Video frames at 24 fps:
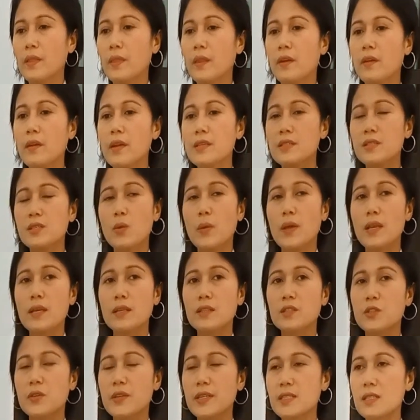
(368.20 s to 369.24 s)
there is no
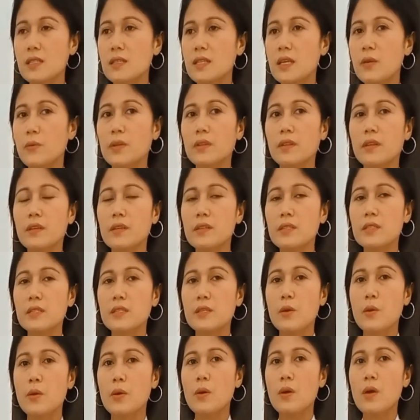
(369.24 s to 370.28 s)
electricity, when there is
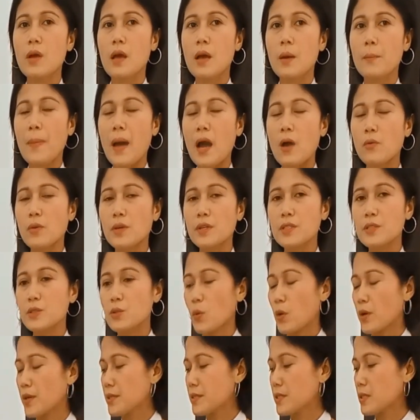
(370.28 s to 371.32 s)
no power
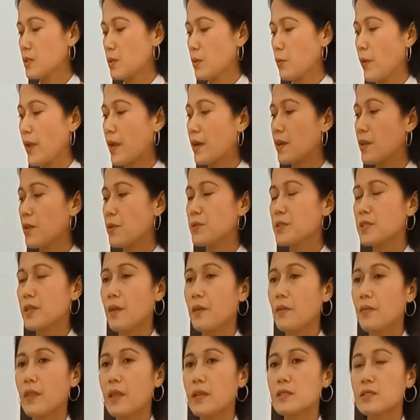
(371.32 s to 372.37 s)
source, we are
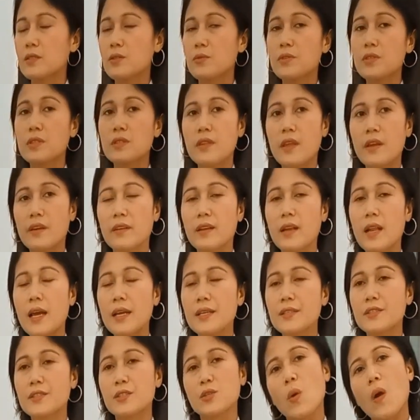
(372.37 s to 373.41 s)
using this to
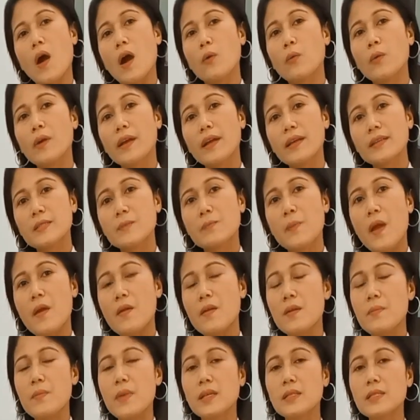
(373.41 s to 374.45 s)
sterilize so our
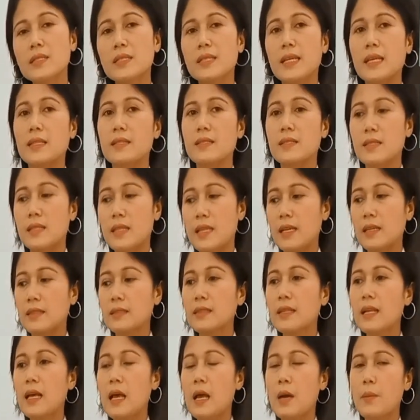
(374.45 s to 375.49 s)
experiments can still
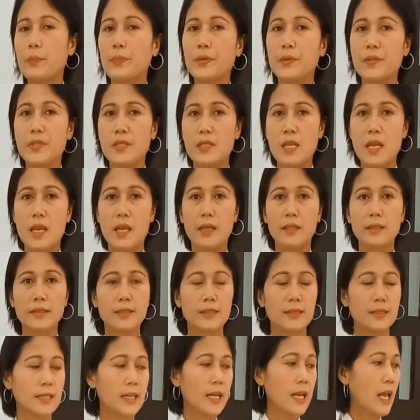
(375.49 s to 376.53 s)
proceed.
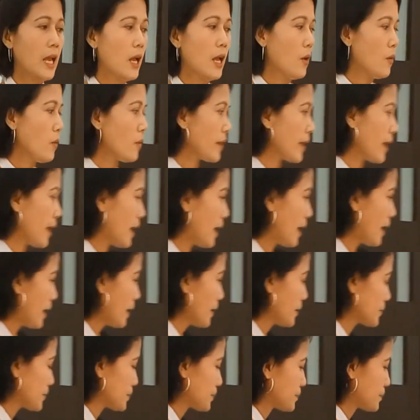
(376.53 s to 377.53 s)
Okay.